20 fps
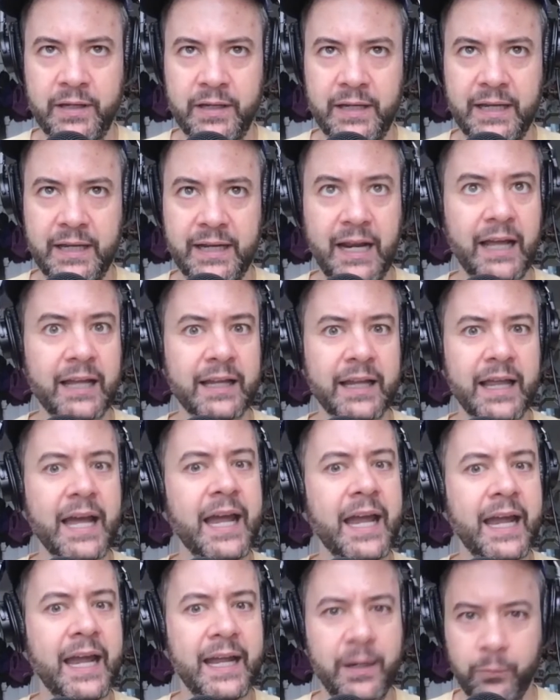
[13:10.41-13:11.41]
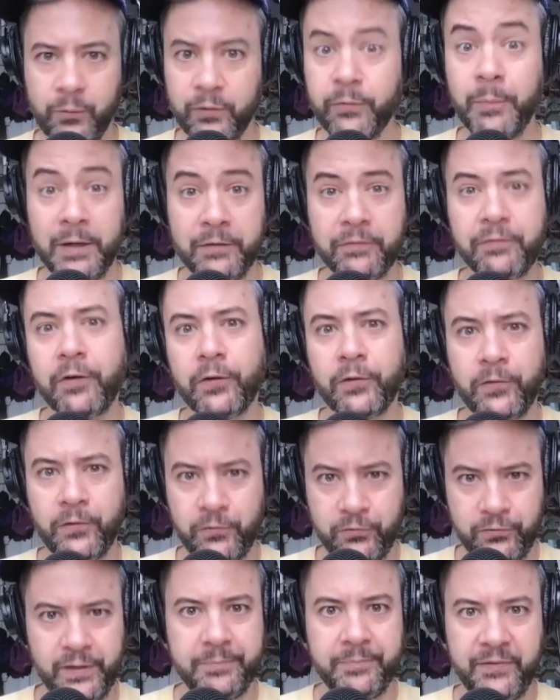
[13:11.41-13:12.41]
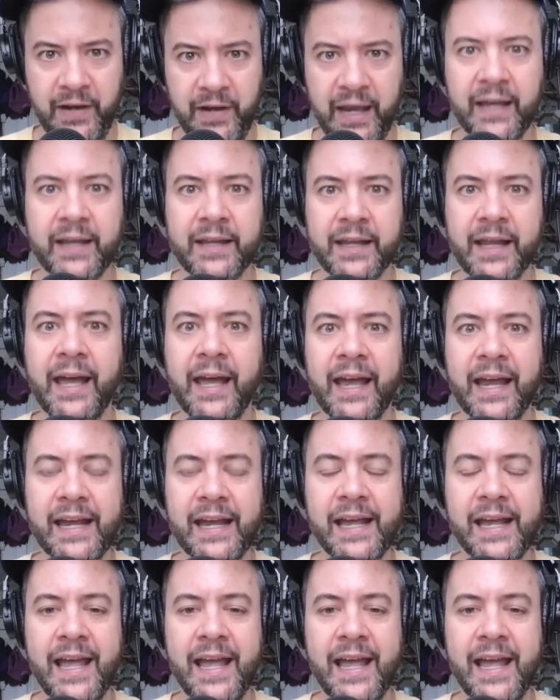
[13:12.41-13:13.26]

in LA and it was my first trip to LA